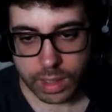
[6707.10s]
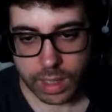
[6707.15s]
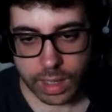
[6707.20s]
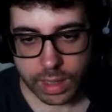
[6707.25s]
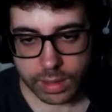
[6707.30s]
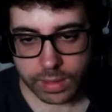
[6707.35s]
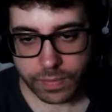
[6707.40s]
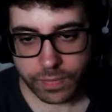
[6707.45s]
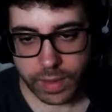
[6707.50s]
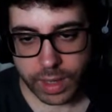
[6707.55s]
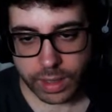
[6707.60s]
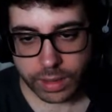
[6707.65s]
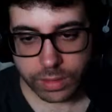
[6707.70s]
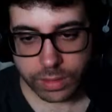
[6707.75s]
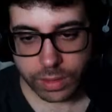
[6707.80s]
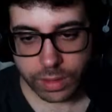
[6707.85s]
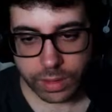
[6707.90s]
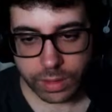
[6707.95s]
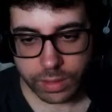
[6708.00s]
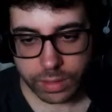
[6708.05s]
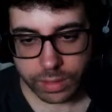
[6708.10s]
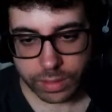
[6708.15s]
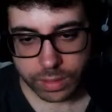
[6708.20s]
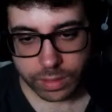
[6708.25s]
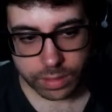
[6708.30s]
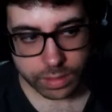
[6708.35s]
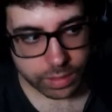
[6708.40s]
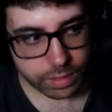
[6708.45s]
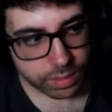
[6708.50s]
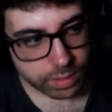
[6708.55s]
get vector.
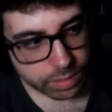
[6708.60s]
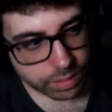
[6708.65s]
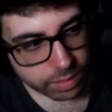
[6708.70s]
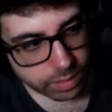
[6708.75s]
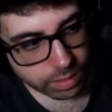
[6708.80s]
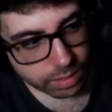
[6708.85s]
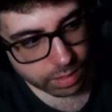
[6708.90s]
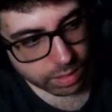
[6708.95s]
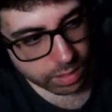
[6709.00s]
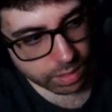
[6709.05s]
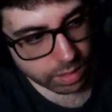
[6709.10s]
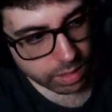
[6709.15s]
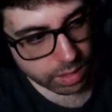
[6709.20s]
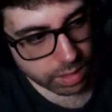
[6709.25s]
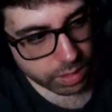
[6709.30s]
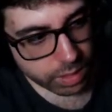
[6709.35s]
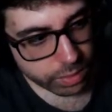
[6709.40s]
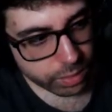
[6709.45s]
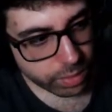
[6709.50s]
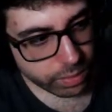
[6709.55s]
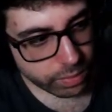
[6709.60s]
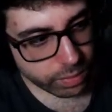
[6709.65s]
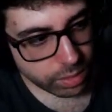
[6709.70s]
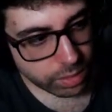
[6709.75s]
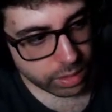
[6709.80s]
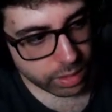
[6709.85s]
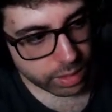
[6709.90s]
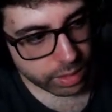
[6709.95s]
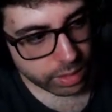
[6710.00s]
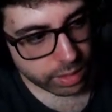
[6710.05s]
Actually, have
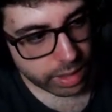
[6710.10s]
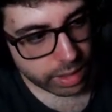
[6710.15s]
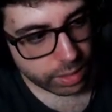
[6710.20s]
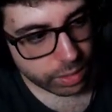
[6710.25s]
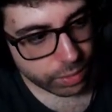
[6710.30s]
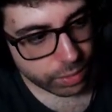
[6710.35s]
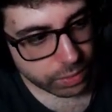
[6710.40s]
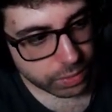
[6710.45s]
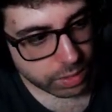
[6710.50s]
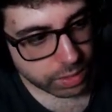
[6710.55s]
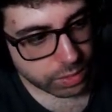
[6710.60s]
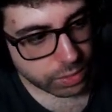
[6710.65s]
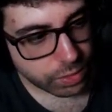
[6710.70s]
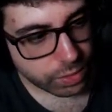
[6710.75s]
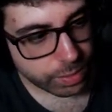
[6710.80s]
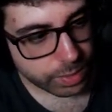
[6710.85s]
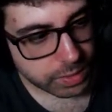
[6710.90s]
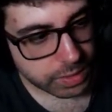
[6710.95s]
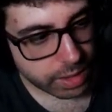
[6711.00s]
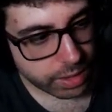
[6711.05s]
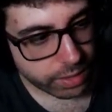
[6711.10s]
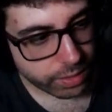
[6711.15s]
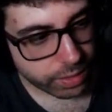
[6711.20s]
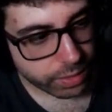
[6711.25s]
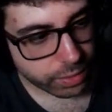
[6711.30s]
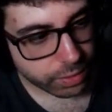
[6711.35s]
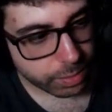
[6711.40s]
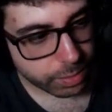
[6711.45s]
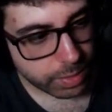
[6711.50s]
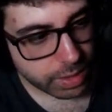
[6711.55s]
all the LOC2 but
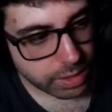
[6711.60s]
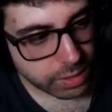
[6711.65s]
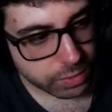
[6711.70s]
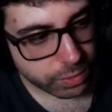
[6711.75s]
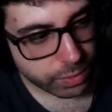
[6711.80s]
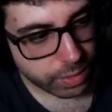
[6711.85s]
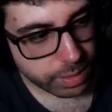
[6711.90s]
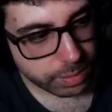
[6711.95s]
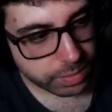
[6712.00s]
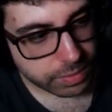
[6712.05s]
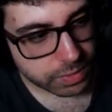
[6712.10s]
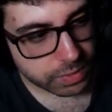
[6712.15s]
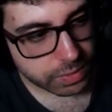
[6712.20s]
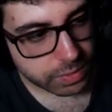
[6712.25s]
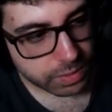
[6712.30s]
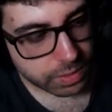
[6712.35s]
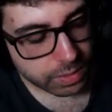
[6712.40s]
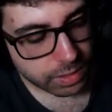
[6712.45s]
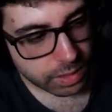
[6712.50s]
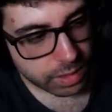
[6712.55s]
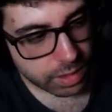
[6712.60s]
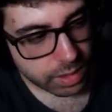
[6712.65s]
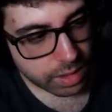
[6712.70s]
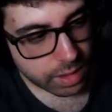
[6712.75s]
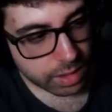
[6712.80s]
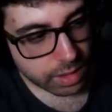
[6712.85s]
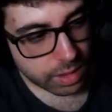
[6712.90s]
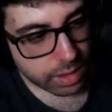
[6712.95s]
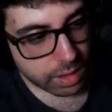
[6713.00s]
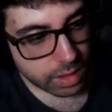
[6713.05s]
scattered across many scripts.
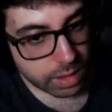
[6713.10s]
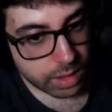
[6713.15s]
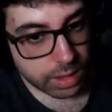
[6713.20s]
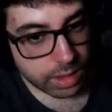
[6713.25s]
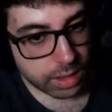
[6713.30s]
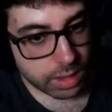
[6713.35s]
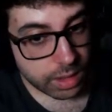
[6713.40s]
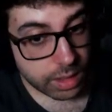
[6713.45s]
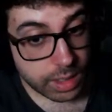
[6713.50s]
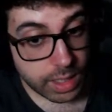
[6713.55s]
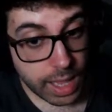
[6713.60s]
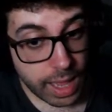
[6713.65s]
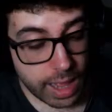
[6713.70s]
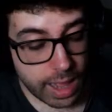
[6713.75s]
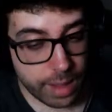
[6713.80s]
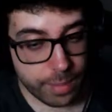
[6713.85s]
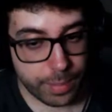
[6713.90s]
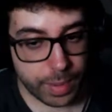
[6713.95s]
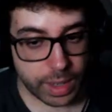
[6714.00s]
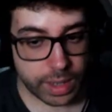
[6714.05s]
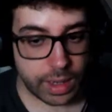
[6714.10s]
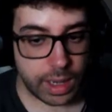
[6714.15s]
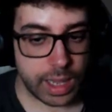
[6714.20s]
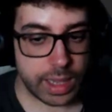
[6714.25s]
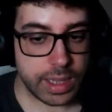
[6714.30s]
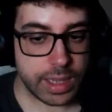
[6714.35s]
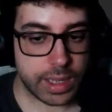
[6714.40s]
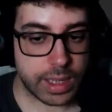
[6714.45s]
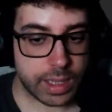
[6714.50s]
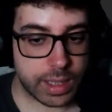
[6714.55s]
Yeah, but
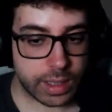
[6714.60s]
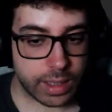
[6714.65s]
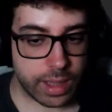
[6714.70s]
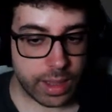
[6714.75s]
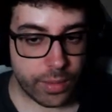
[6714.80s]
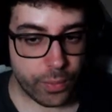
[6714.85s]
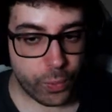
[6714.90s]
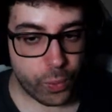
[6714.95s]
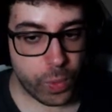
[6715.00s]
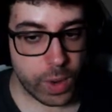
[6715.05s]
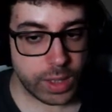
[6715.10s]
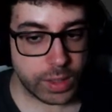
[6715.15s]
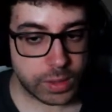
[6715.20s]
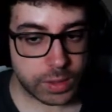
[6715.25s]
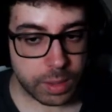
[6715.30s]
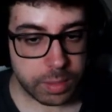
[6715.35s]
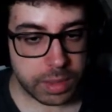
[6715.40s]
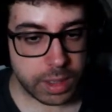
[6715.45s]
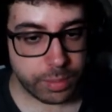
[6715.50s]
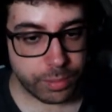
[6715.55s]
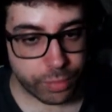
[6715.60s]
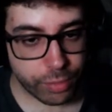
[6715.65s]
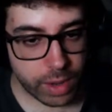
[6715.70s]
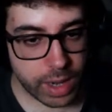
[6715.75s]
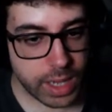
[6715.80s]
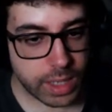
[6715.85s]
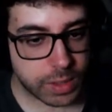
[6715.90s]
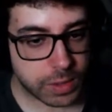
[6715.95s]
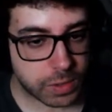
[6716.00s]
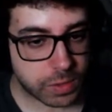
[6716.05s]
like when something
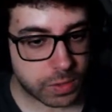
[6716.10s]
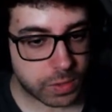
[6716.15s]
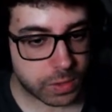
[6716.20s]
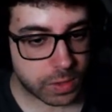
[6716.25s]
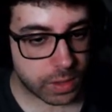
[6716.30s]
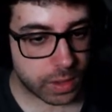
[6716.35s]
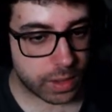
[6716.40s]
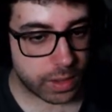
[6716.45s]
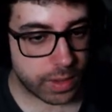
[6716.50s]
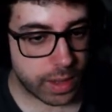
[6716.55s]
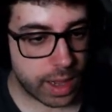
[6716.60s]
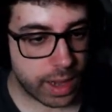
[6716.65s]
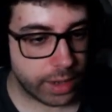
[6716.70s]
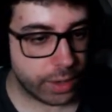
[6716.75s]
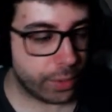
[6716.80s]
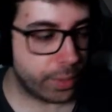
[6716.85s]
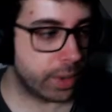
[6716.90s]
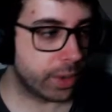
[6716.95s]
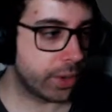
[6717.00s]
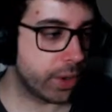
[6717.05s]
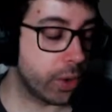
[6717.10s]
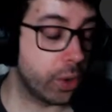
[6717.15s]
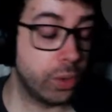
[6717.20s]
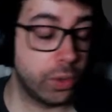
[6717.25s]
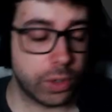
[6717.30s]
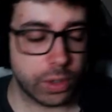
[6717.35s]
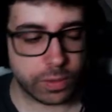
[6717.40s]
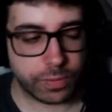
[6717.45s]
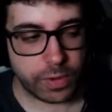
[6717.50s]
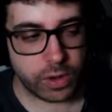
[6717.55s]
breaks, I know where to go.
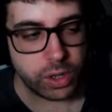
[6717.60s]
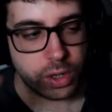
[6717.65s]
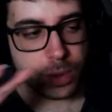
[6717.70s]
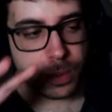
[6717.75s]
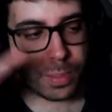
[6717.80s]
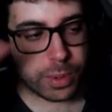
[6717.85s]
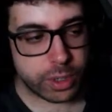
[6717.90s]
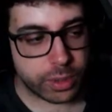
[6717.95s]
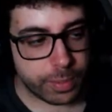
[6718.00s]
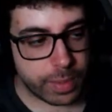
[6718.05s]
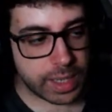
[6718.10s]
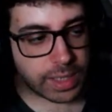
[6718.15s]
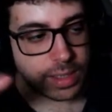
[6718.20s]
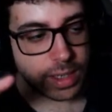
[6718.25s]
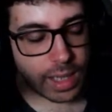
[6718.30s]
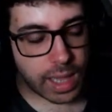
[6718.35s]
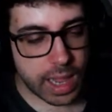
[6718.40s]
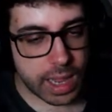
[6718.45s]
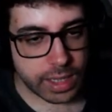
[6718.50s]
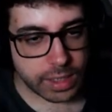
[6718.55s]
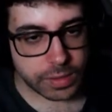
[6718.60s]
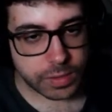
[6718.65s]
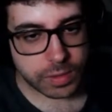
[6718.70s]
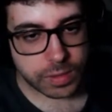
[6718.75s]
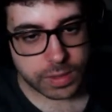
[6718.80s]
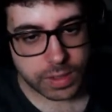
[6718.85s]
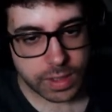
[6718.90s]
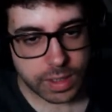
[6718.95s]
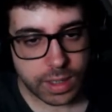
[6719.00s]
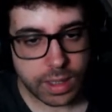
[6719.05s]
Also, it's very
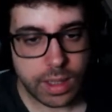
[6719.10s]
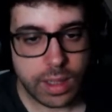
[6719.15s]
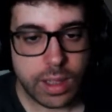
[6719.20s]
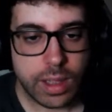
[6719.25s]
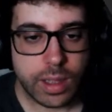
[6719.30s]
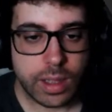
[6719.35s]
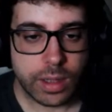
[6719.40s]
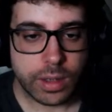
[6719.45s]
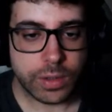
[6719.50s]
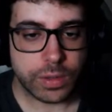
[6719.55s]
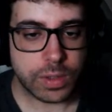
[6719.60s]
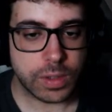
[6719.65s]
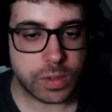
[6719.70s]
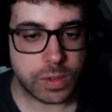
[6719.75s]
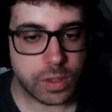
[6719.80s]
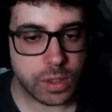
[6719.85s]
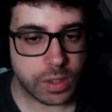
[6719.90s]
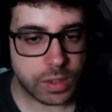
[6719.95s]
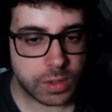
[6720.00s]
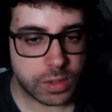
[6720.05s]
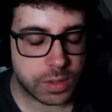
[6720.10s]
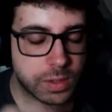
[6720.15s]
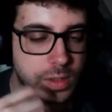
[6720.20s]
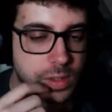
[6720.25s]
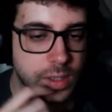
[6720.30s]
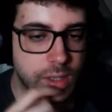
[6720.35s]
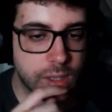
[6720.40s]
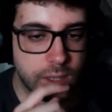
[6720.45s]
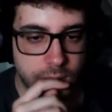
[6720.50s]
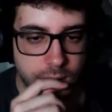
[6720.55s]
compartmentalized. Because it's
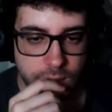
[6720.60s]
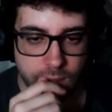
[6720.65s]
just